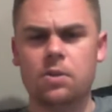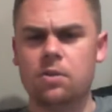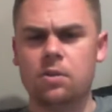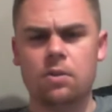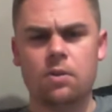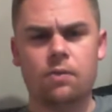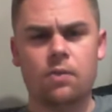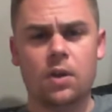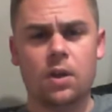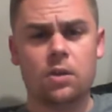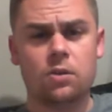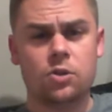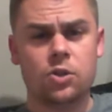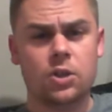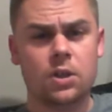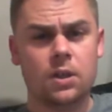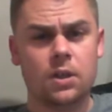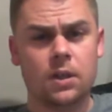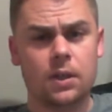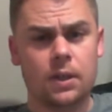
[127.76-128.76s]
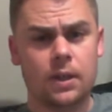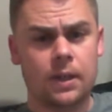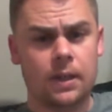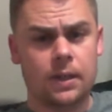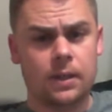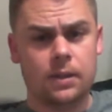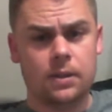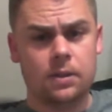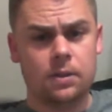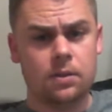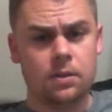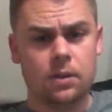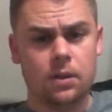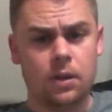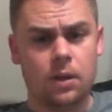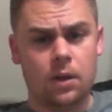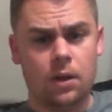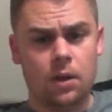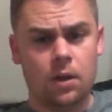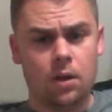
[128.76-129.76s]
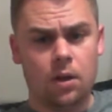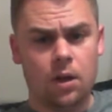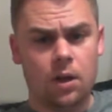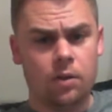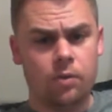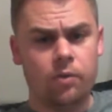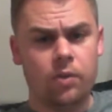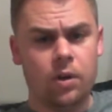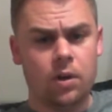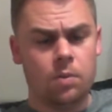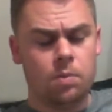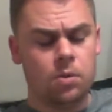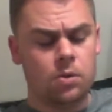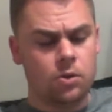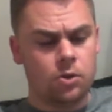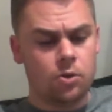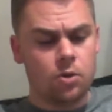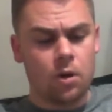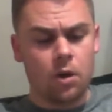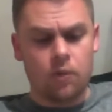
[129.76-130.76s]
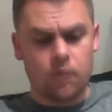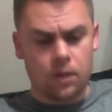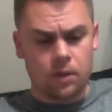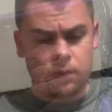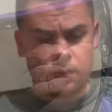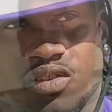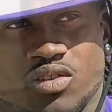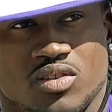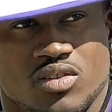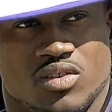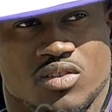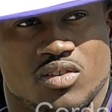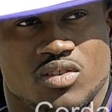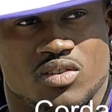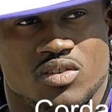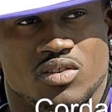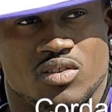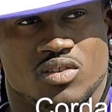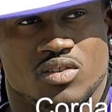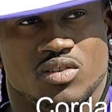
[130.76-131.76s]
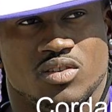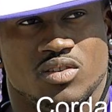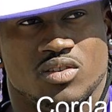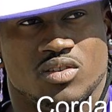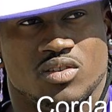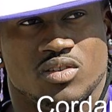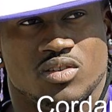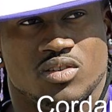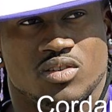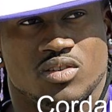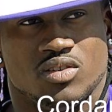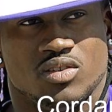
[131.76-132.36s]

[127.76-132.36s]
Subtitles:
in the first year, and I was very poor drafting into that.